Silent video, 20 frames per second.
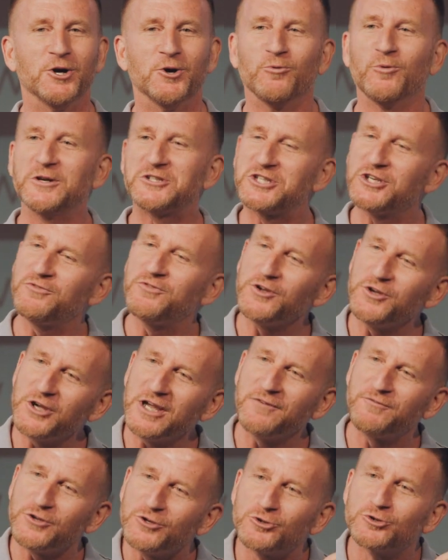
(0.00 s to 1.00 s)
which if you,
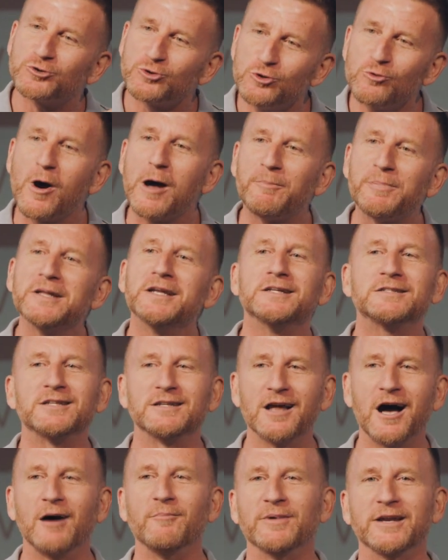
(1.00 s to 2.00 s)
if you grew up in a
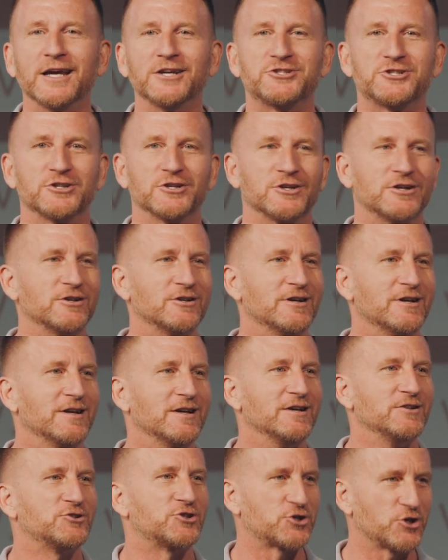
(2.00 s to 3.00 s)
denominational
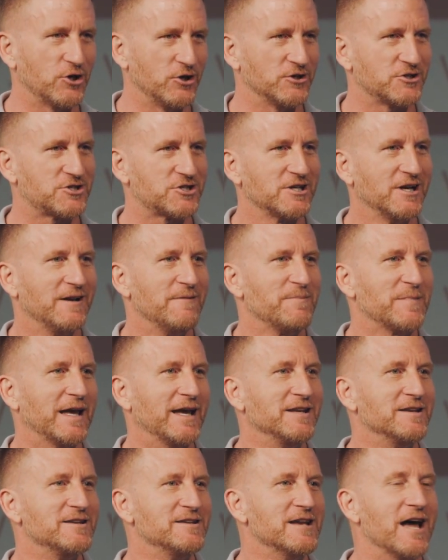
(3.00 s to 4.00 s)
church,
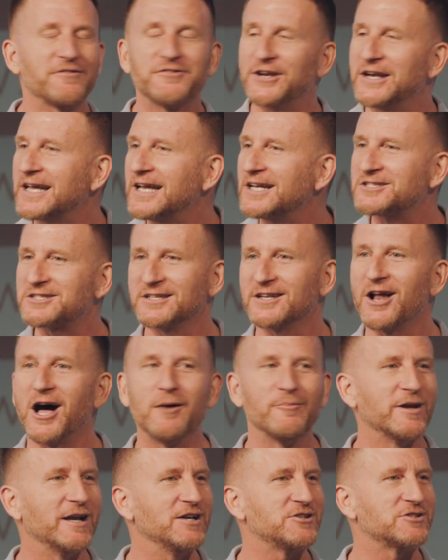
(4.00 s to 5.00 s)
and nothing against
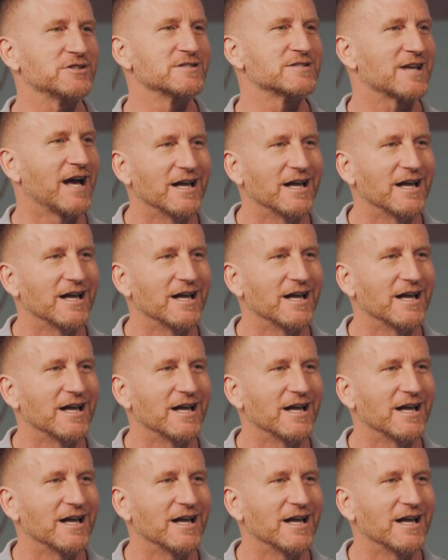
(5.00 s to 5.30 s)
denominations.